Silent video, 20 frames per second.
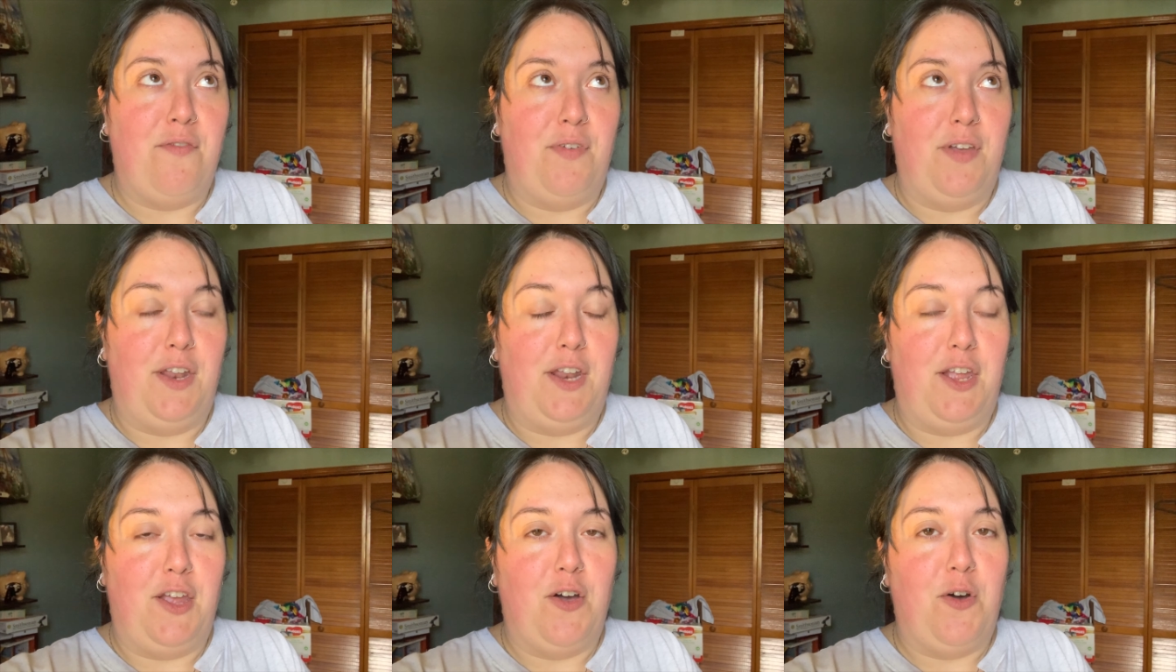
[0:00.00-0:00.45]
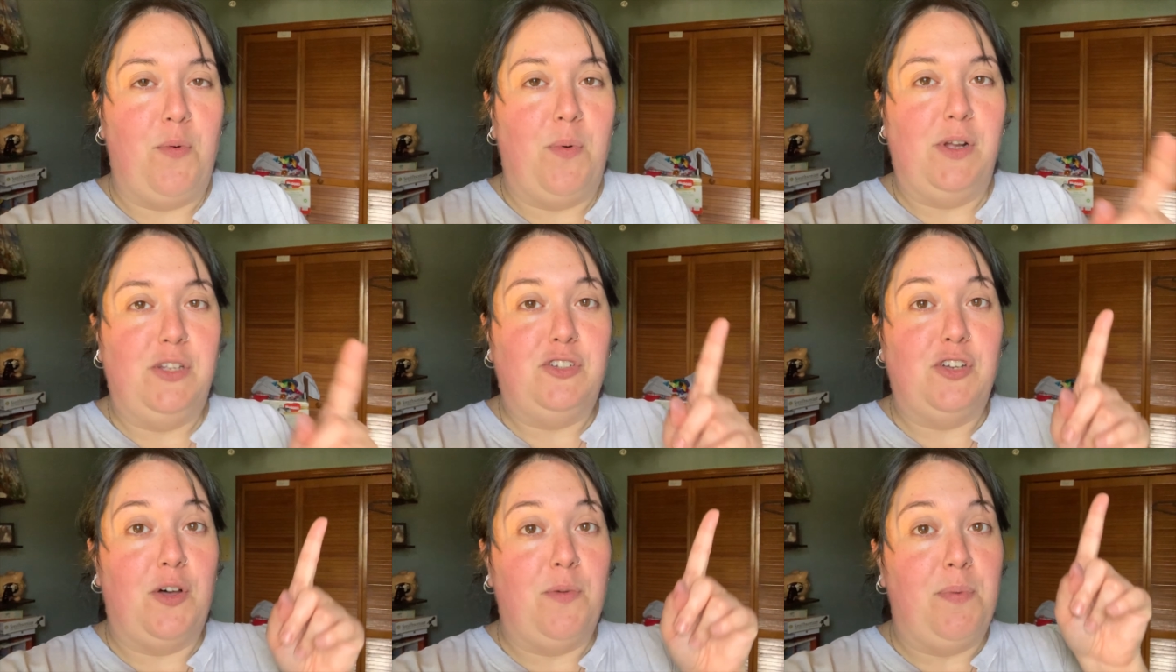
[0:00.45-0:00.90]
video,
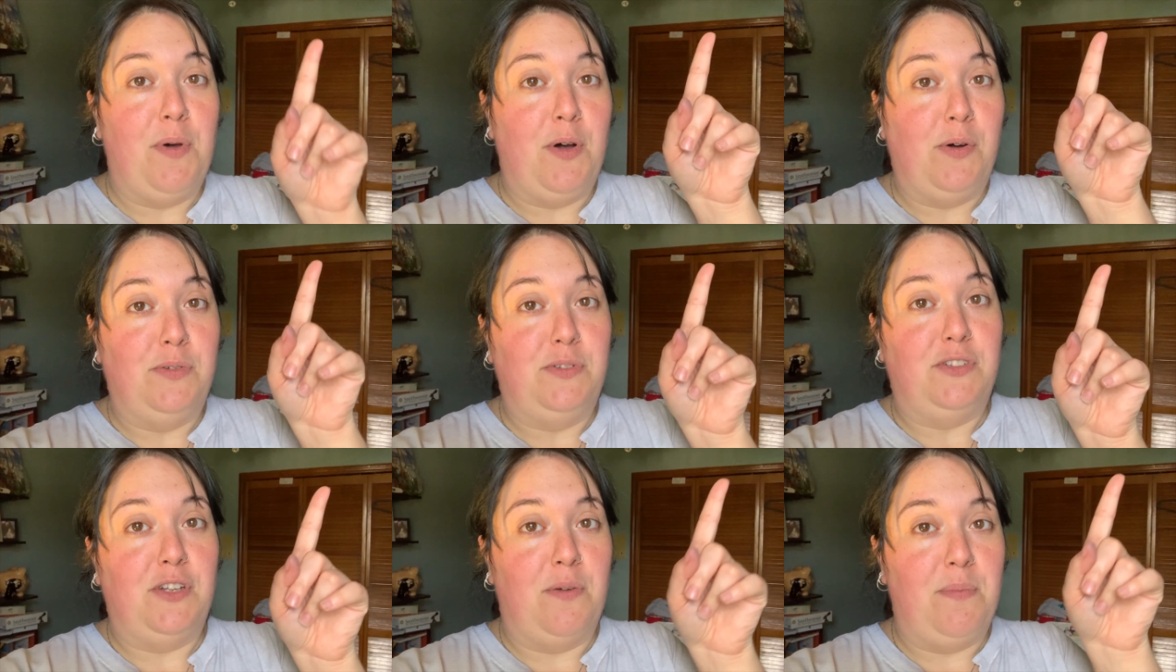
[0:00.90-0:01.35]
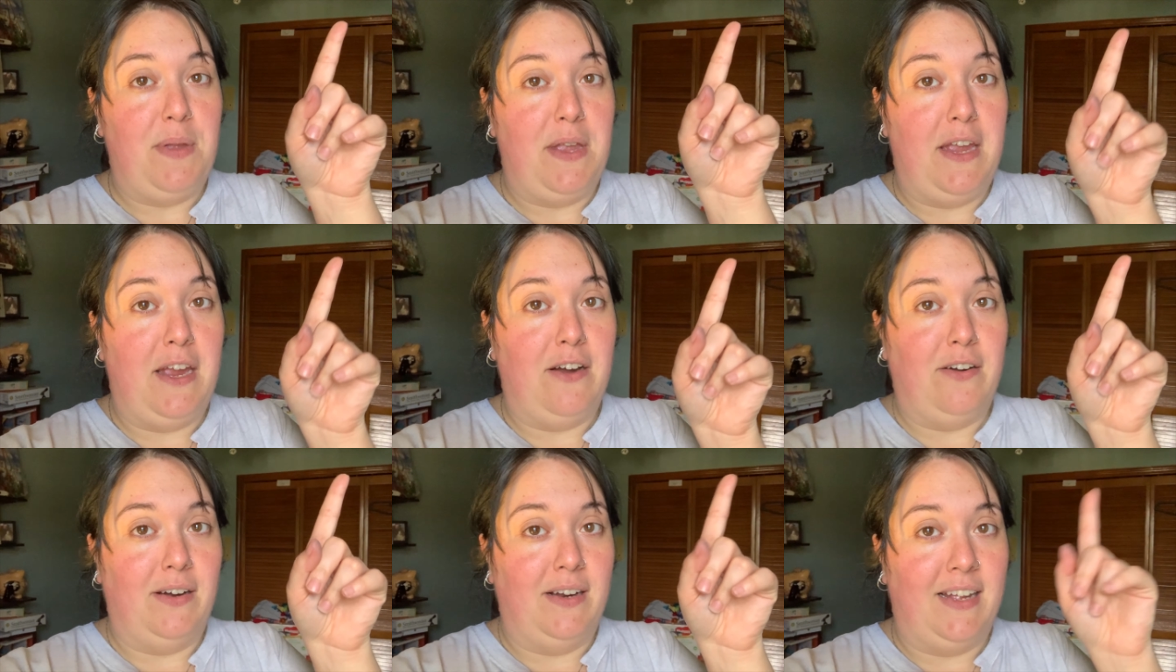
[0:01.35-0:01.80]
which I'll post up
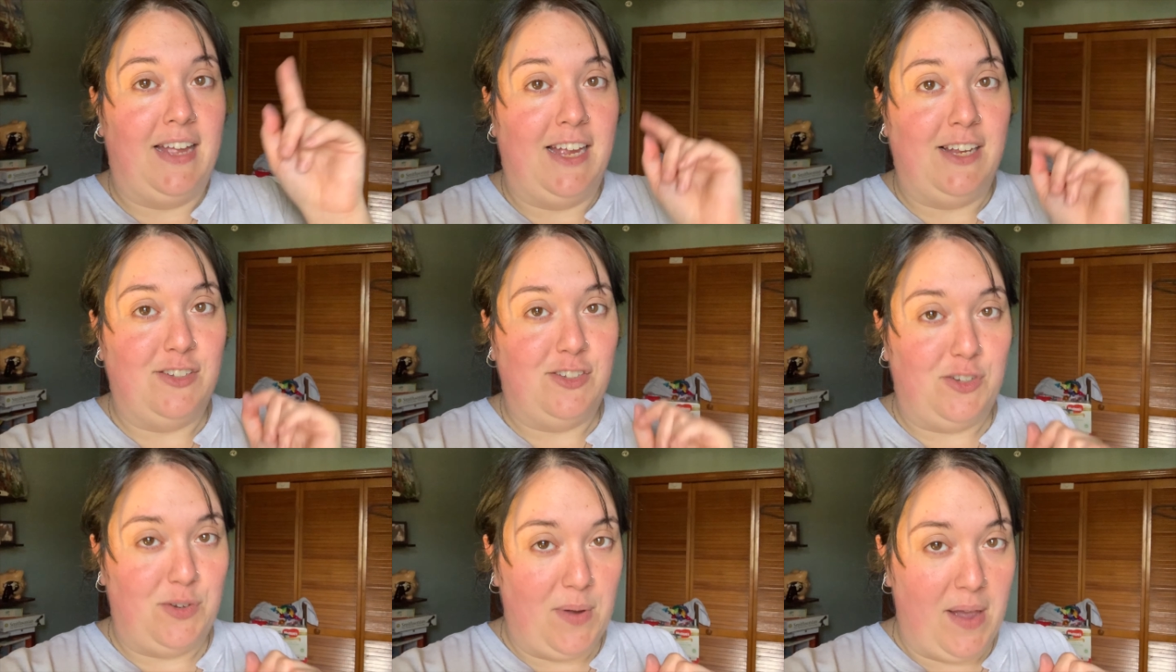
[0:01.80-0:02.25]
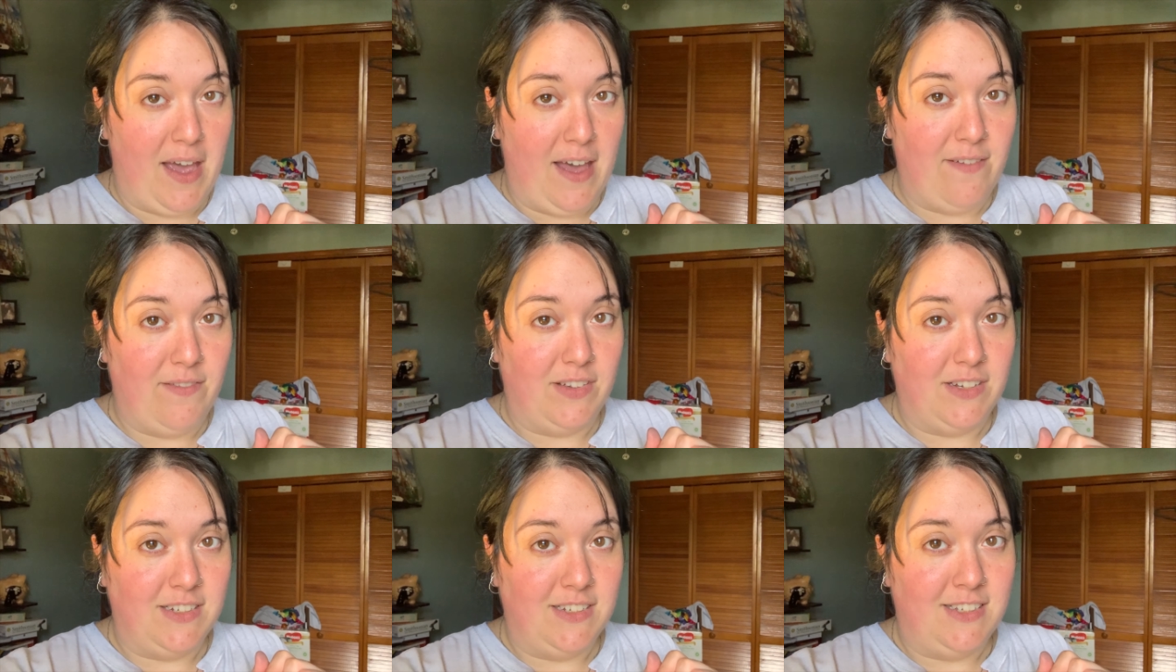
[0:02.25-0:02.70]
here in case you
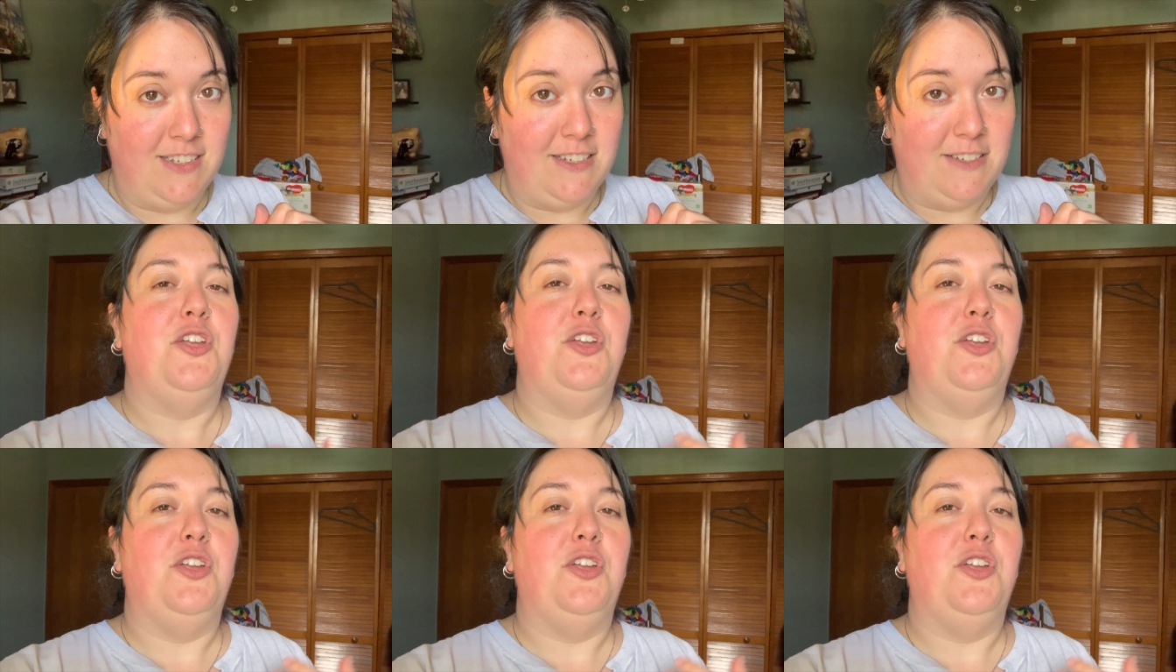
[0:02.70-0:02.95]
haven't,